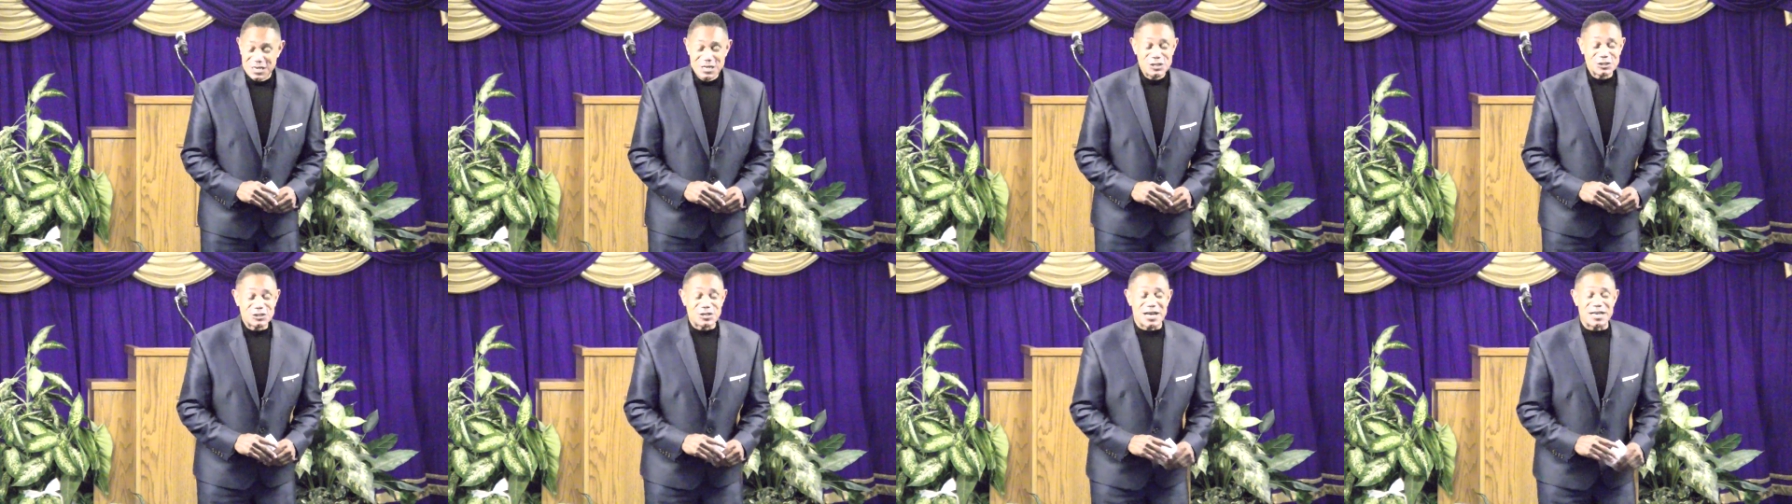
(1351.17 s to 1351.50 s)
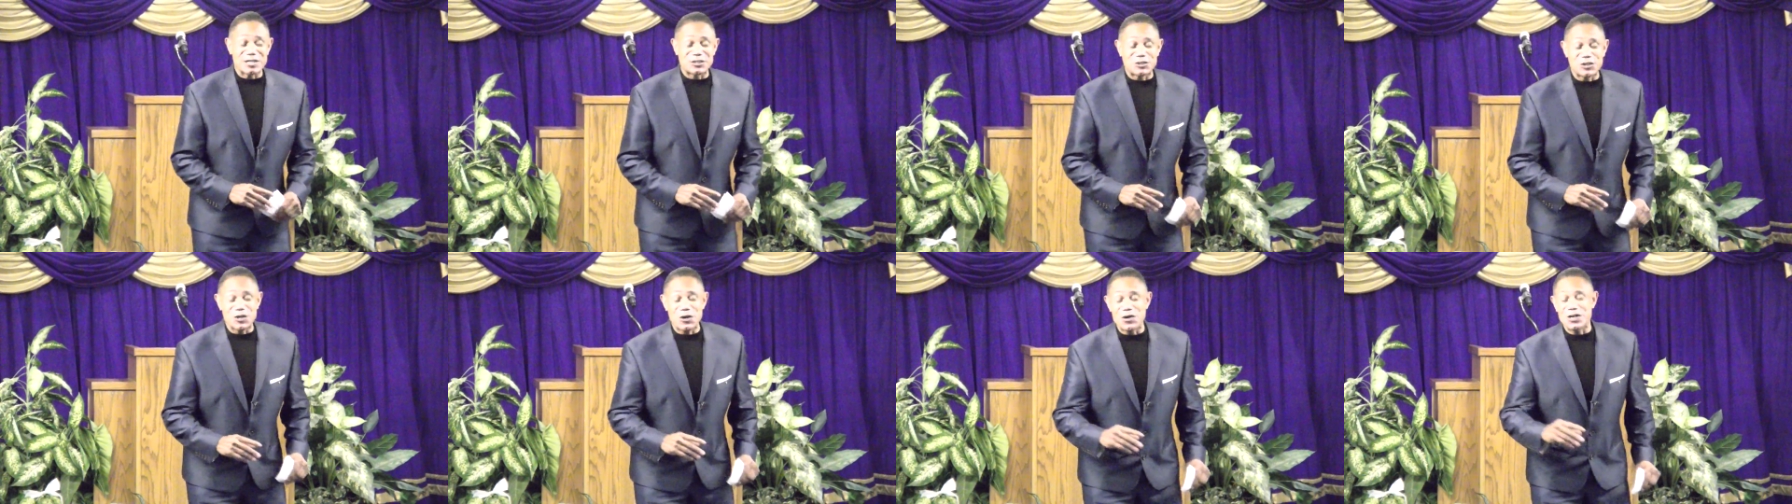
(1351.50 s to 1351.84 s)
So
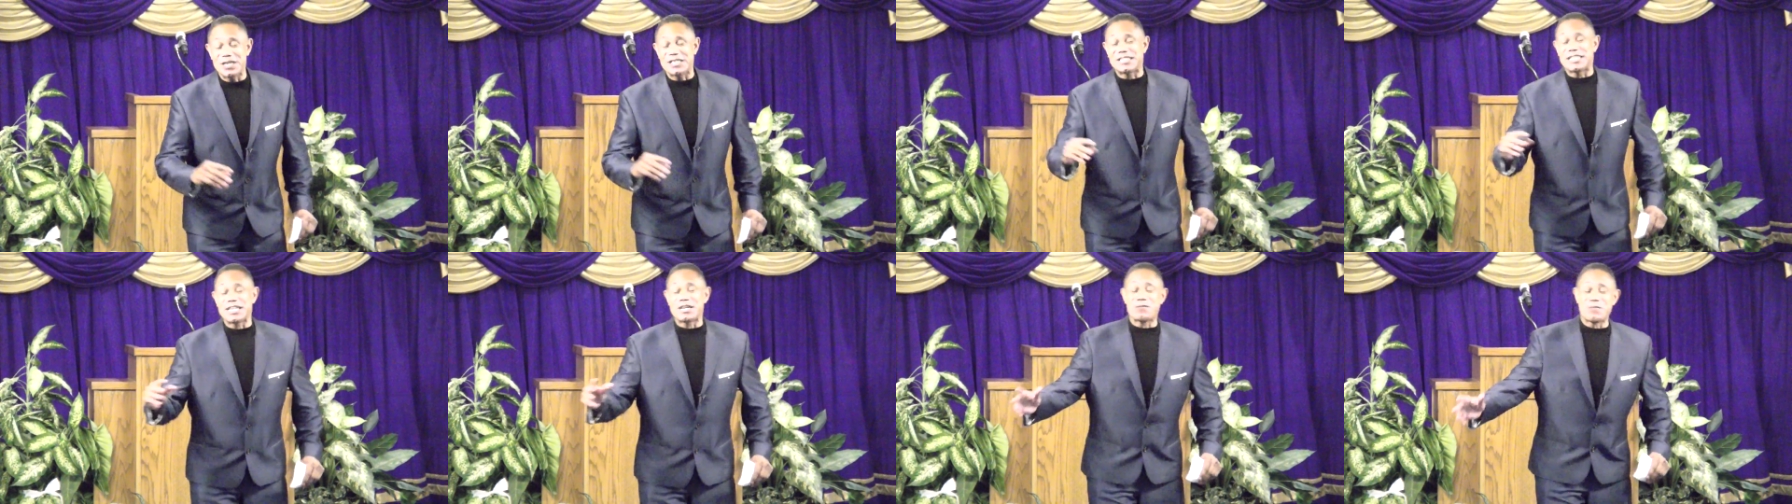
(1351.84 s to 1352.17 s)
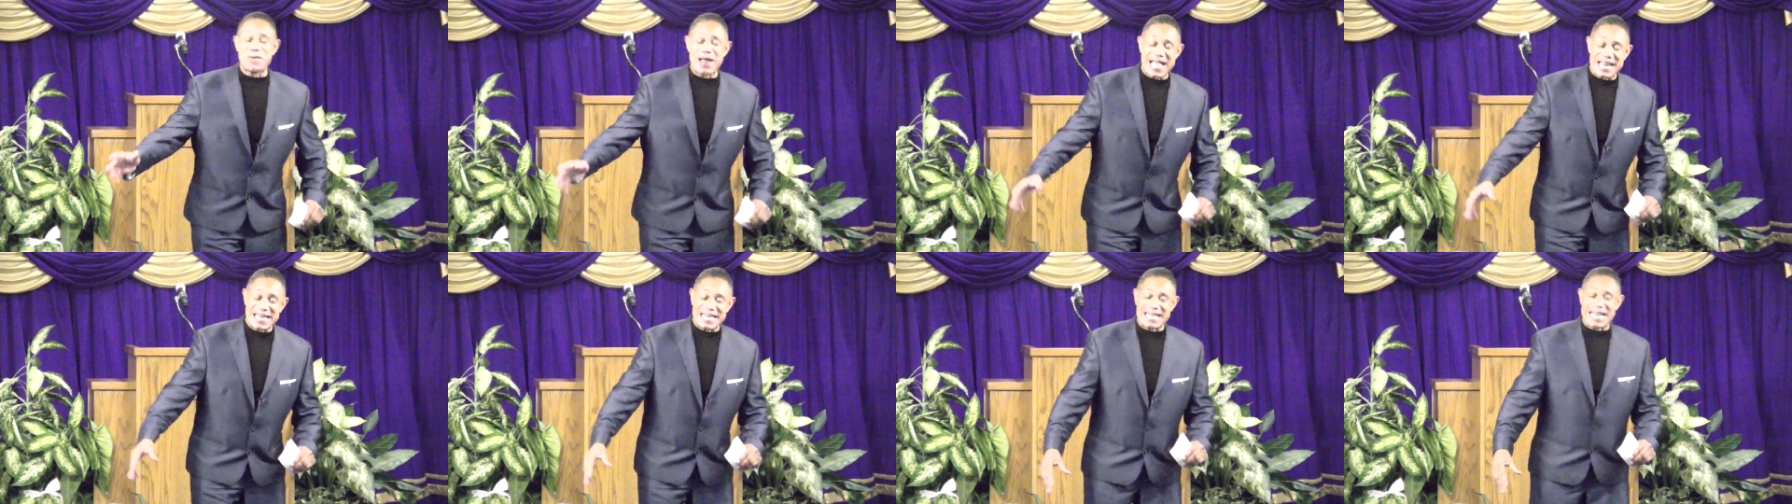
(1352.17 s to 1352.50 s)
as soon as she
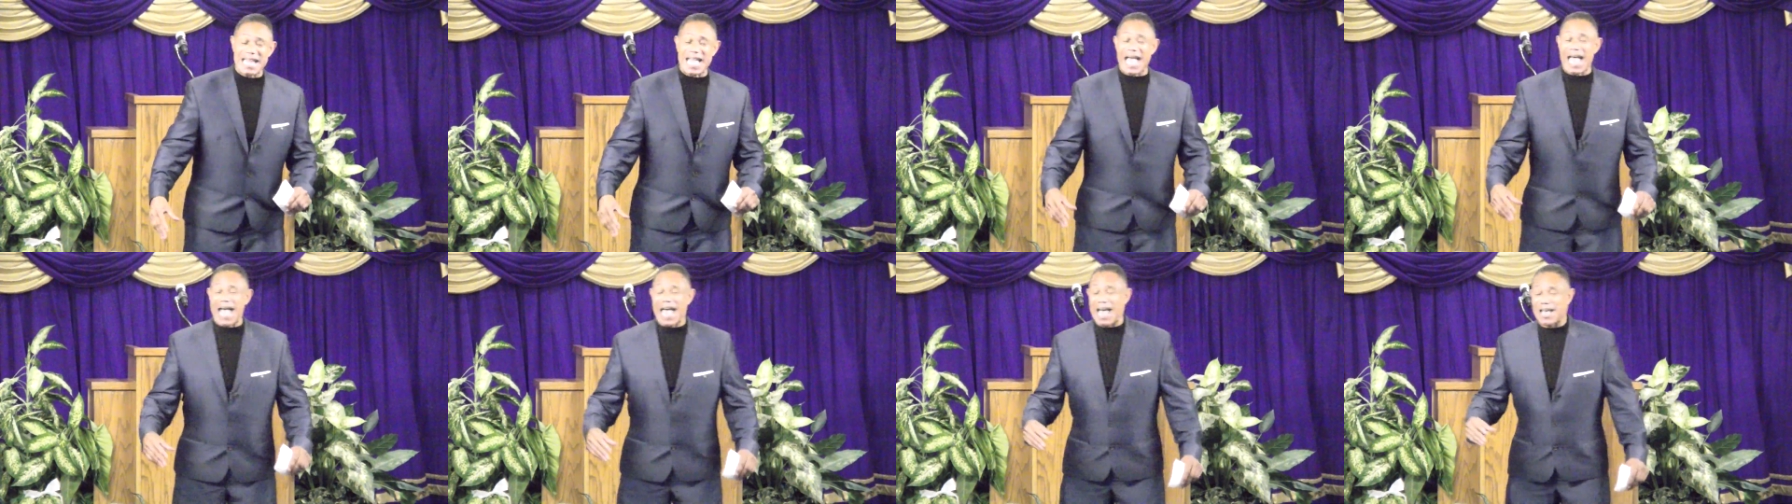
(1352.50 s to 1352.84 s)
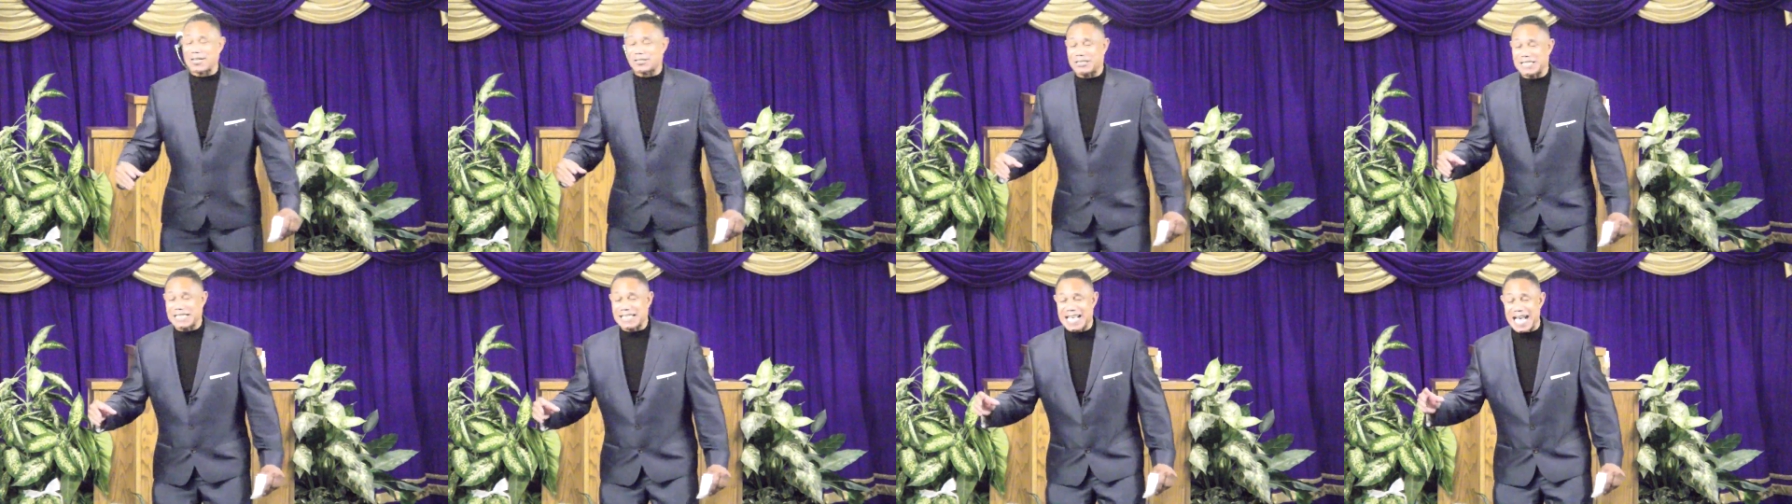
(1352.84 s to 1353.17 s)
ran in the
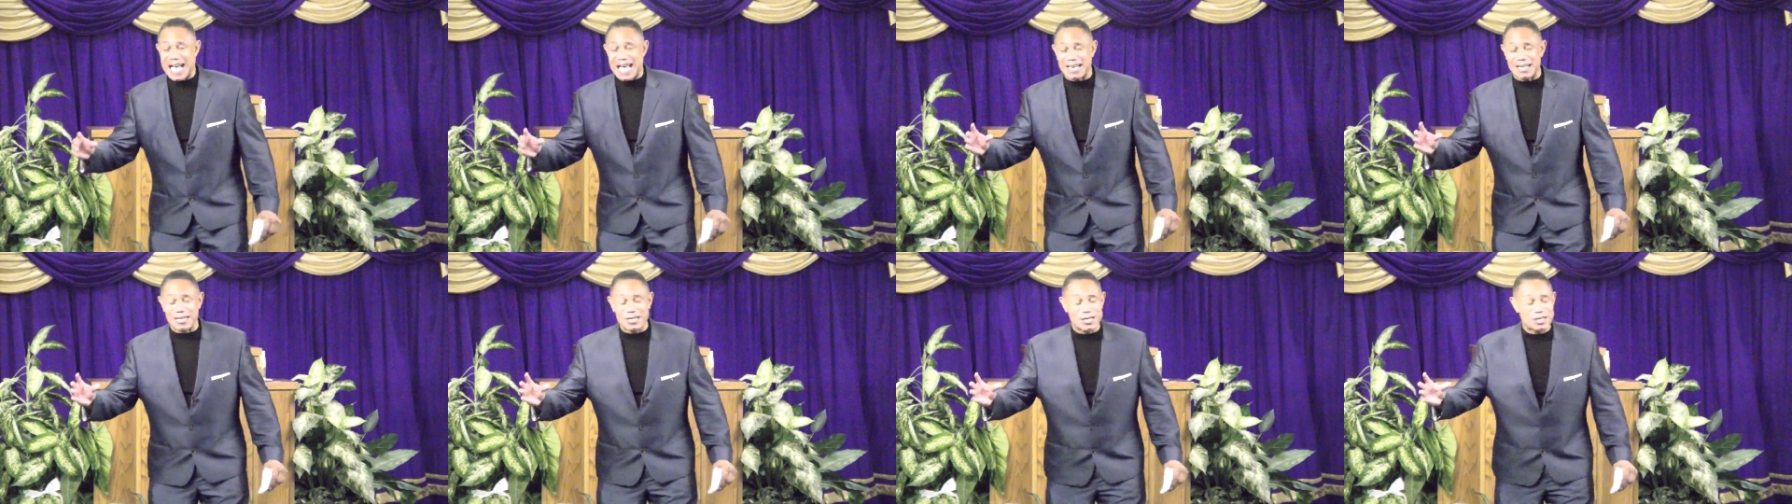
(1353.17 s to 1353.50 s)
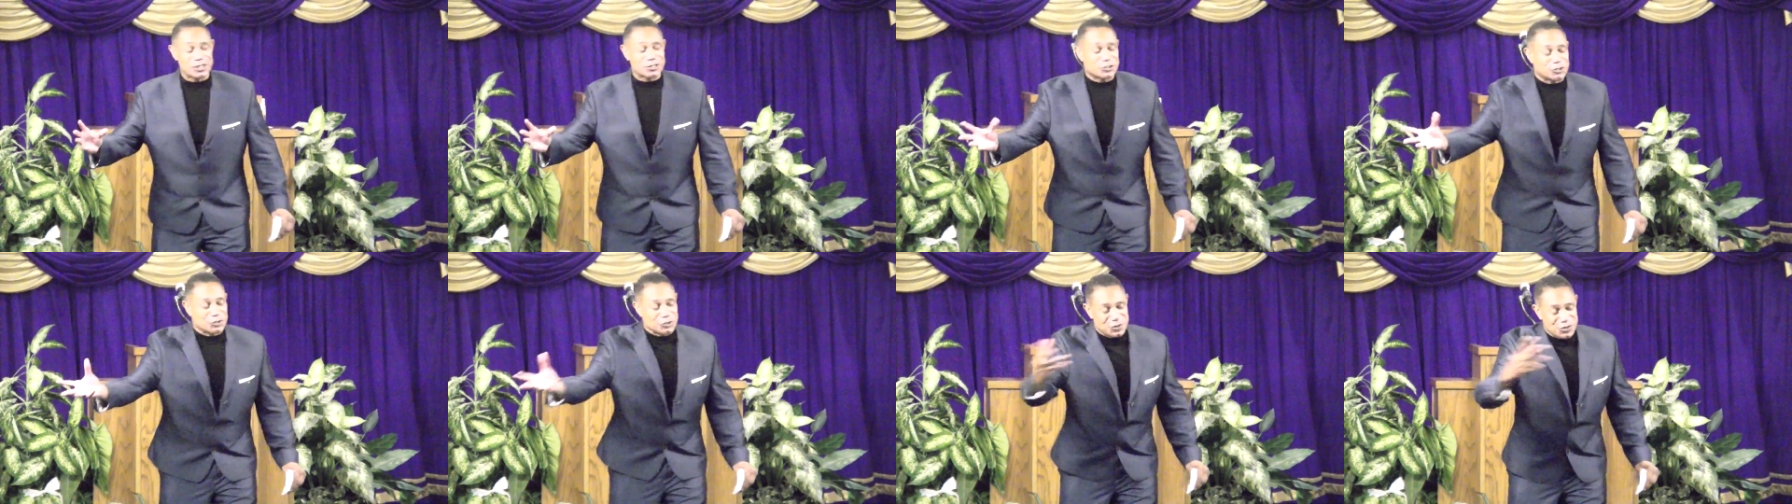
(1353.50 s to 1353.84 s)
house, she got her
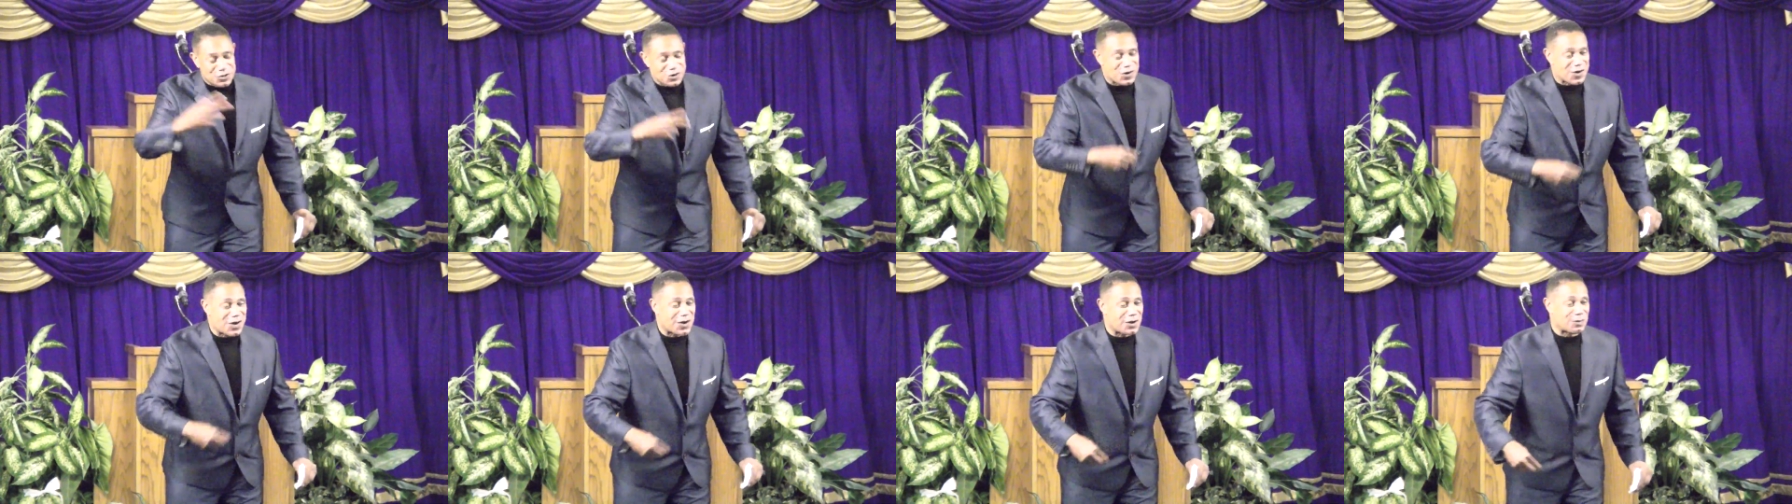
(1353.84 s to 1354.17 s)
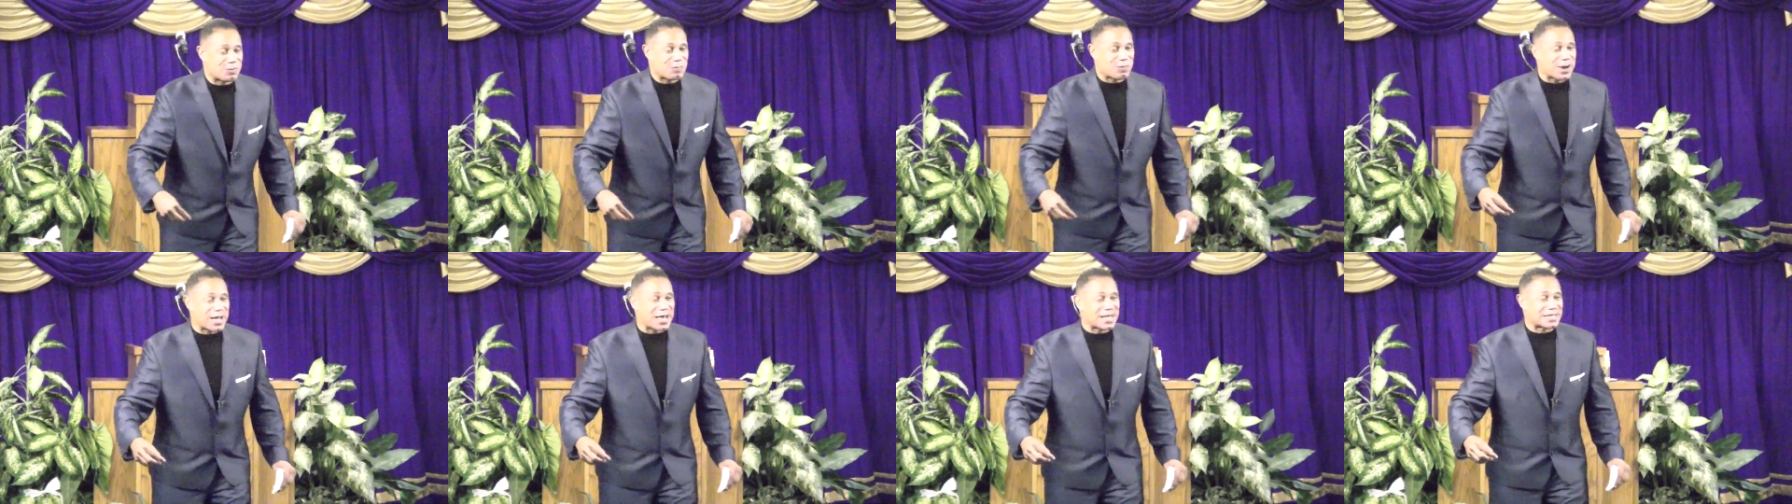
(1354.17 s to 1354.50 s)
little
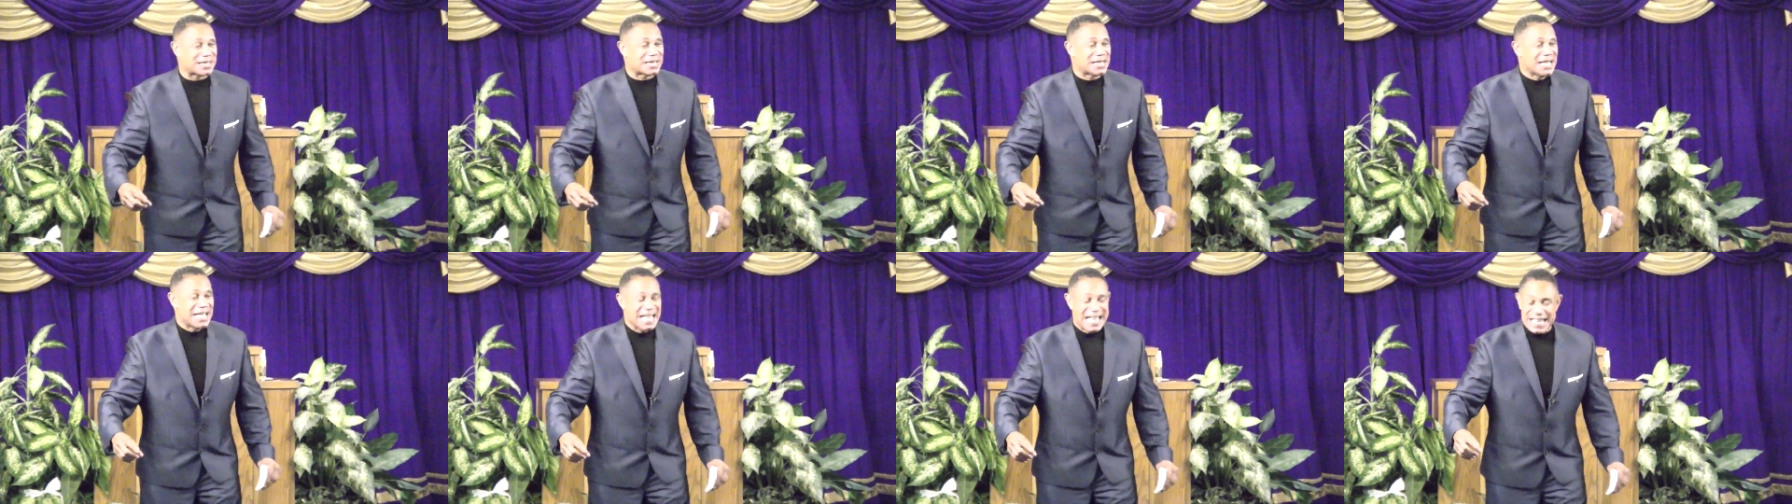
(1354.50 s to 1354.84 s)
2-year-old brother,